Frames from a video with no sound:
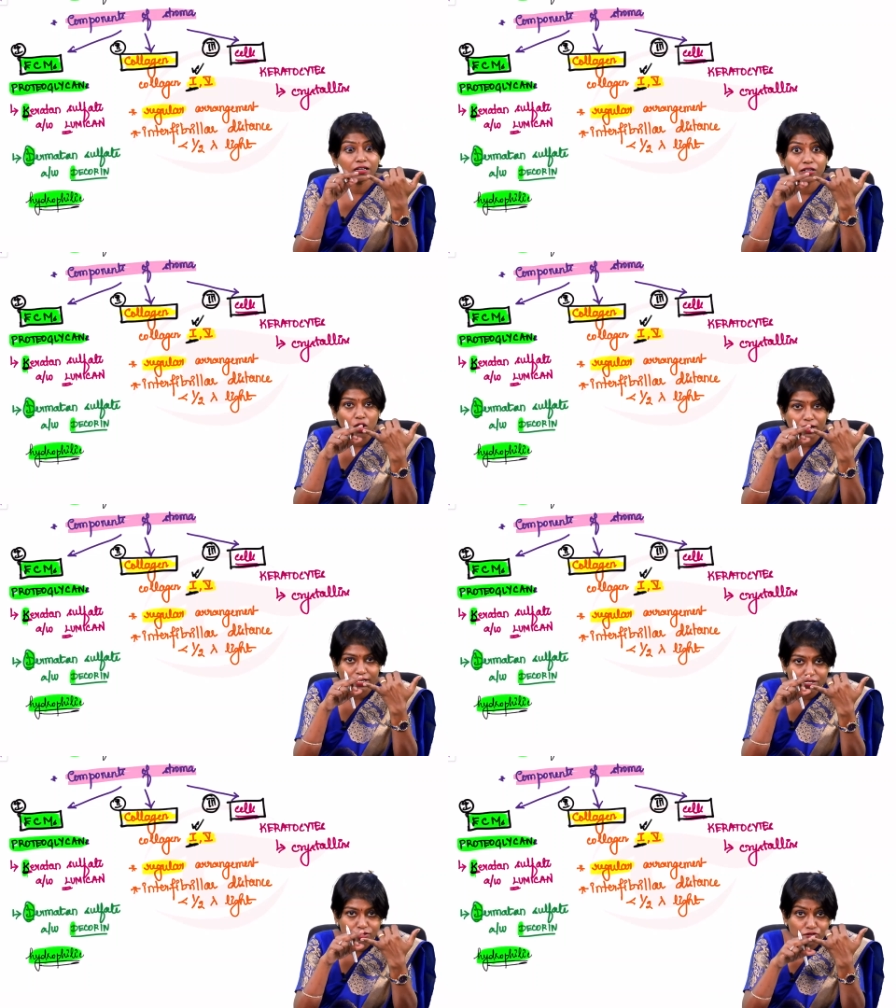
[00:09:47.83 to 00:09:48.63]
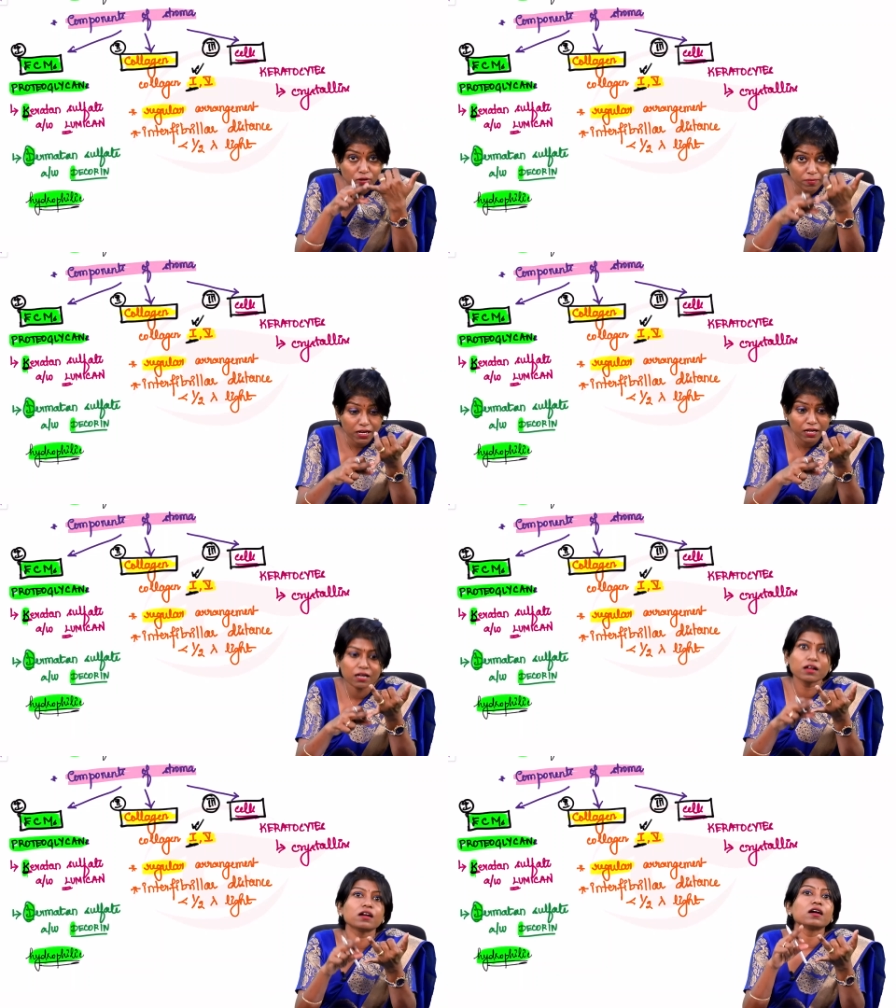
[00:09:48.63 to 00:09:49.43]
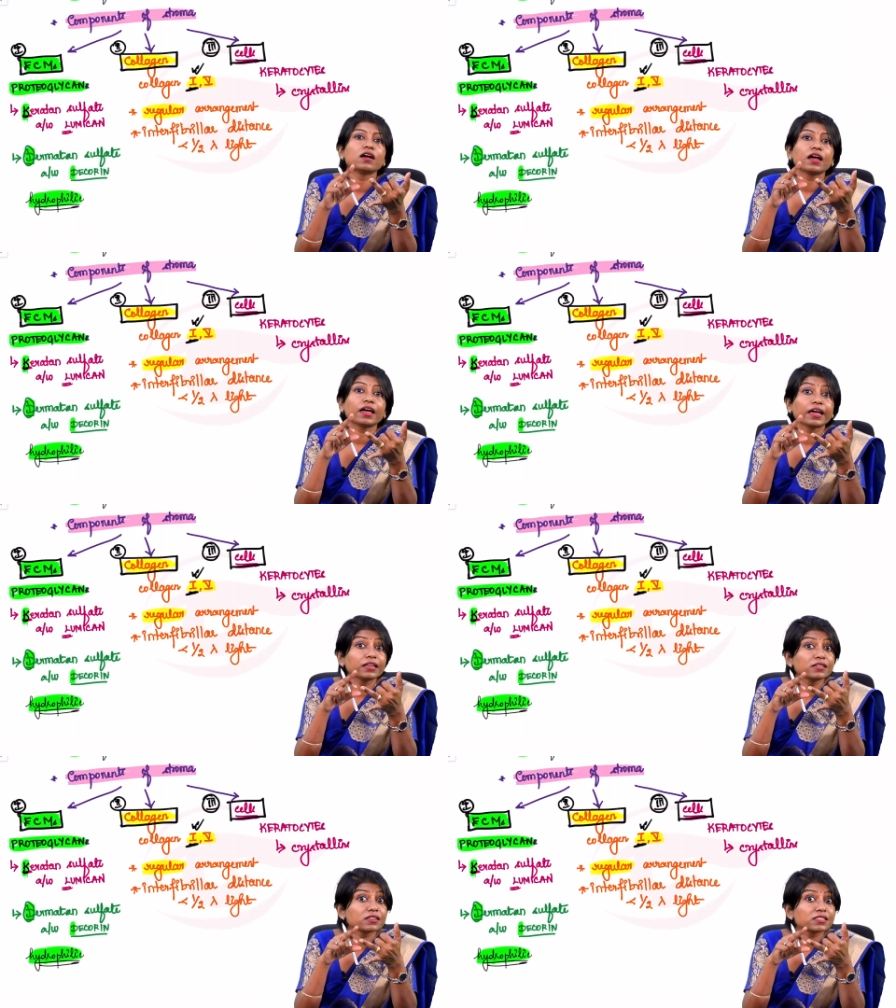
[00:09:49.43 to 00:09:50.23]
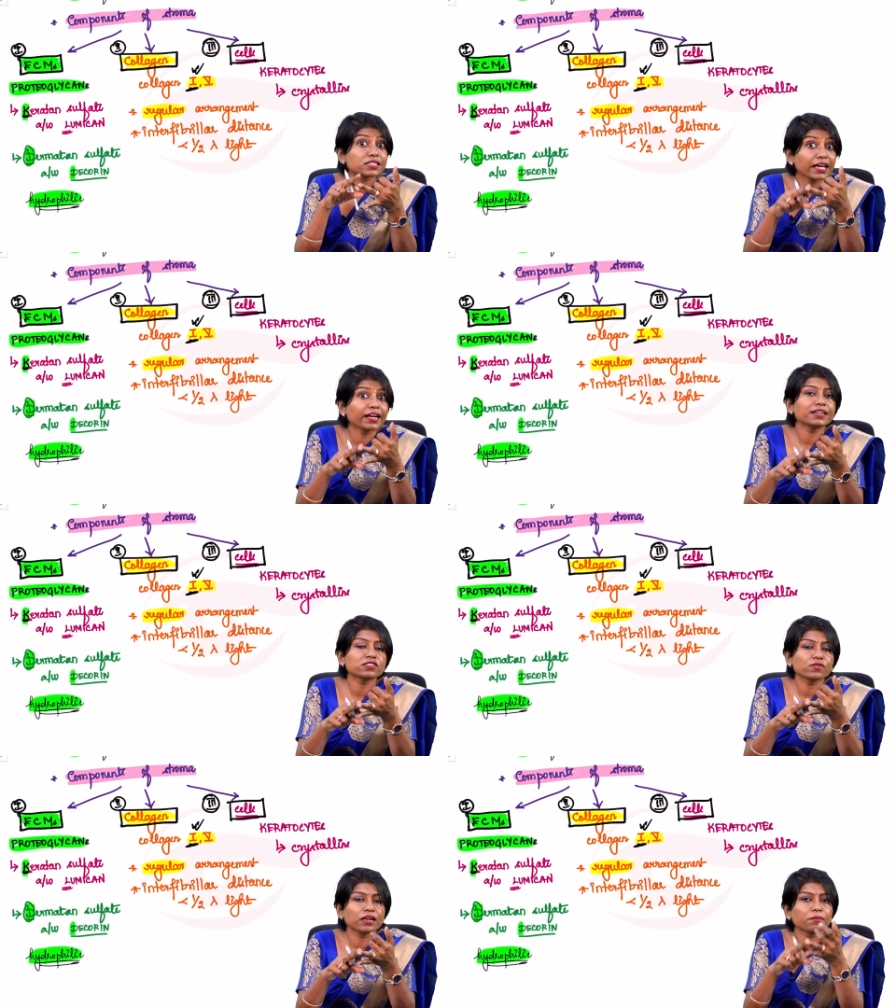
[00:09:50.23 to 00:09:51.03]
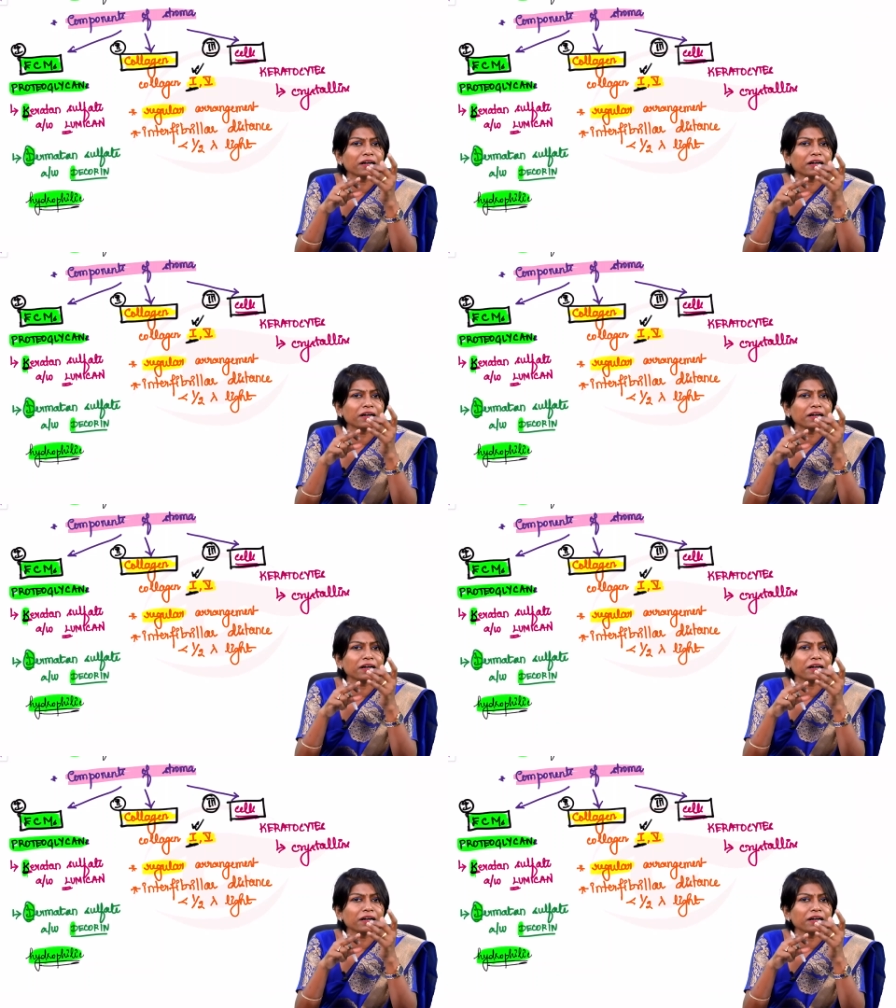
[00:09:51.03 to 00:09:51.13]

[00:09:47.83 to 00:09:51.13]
in corneal stroma, in sclera as well.